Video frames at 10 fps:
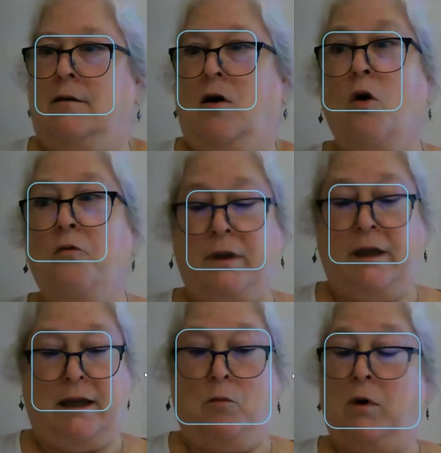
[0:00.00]

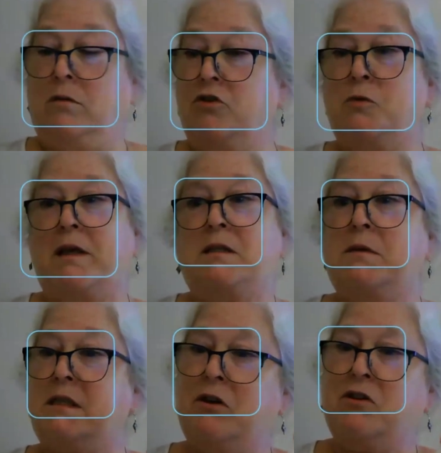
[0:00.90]
Hopefully, well, your specimens,
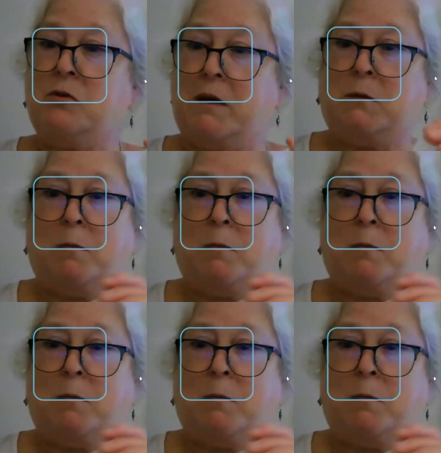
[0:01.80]
some of your specimens